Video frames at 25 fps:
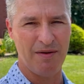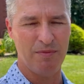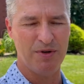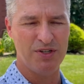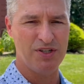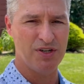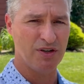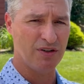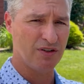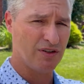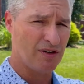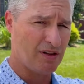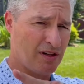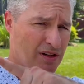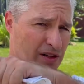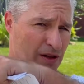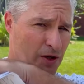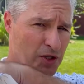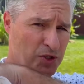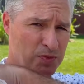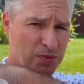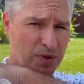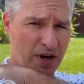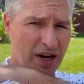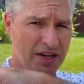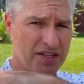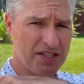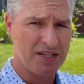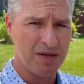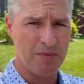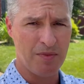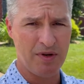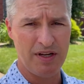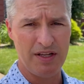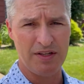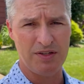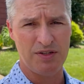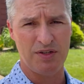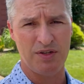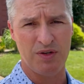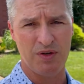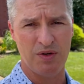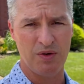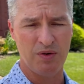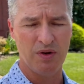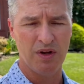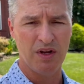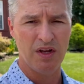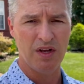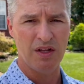But you're close proximity
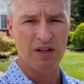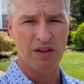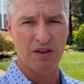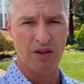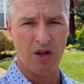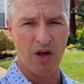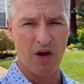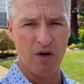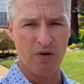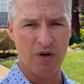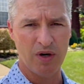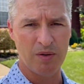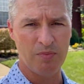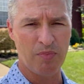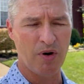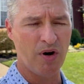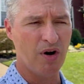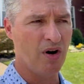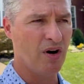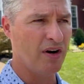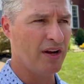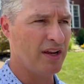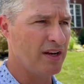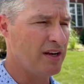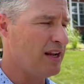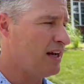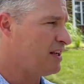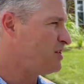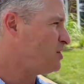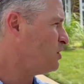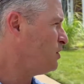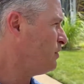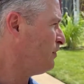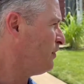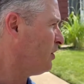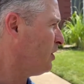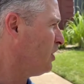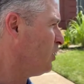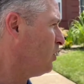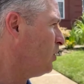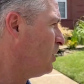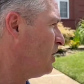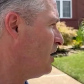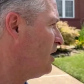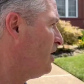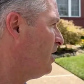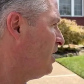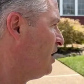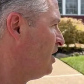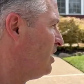to Long Run Park and not too far
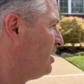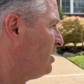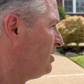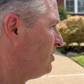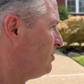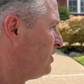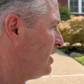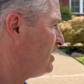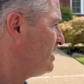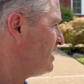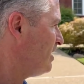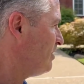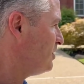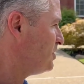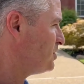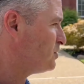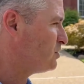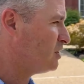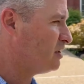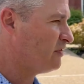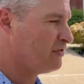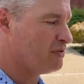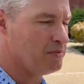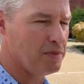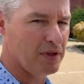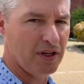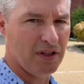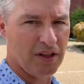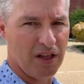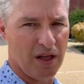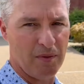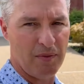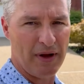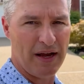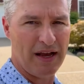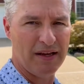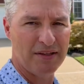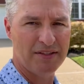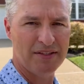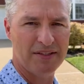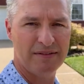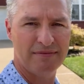away, right down the street from the clubhouse.